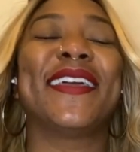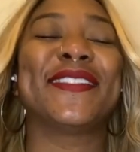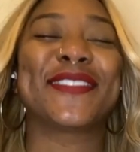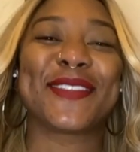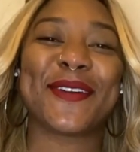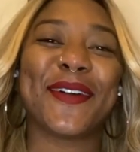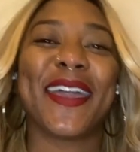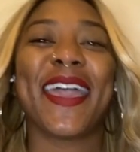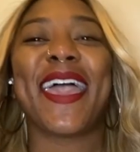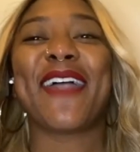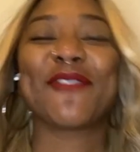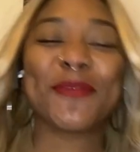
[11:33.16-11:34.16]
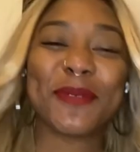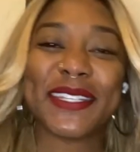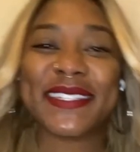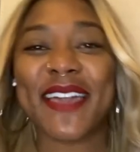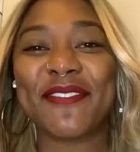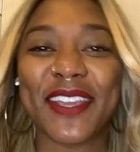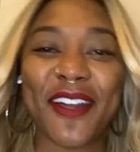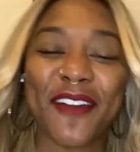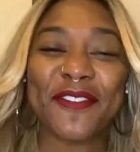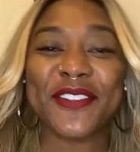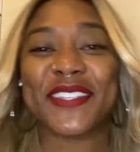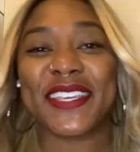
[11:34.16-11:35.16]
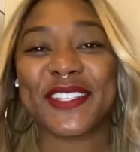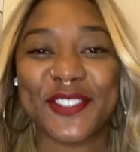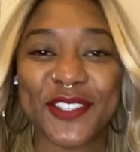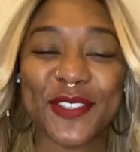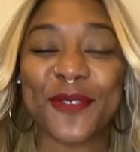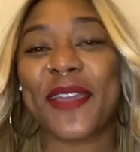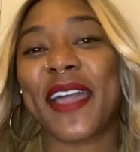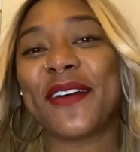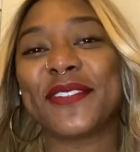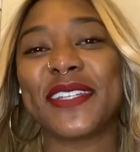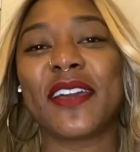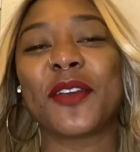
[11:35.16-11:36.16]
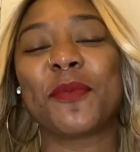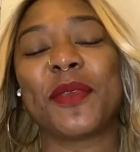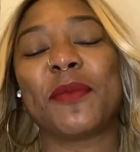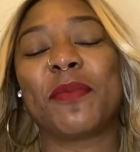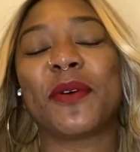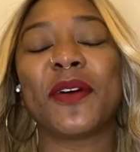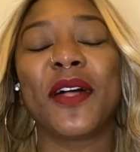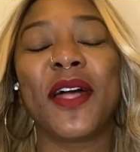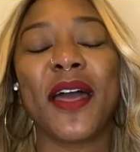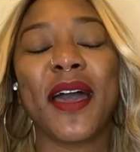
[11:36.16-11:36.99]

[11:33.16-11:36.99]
And so everybody's having conversations around young people.